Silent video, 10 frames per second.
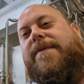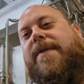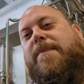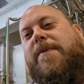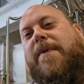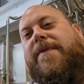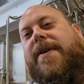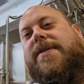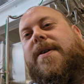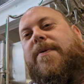If I move my
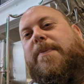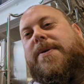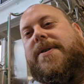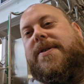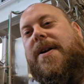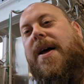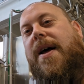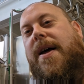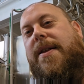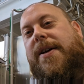fingers to the right position,
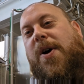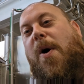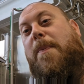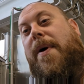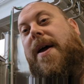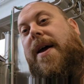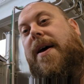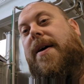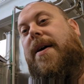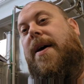this hopper
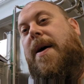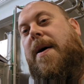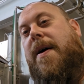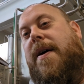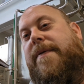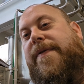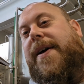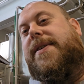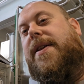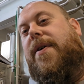here
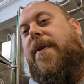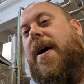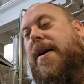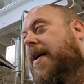feeds the grain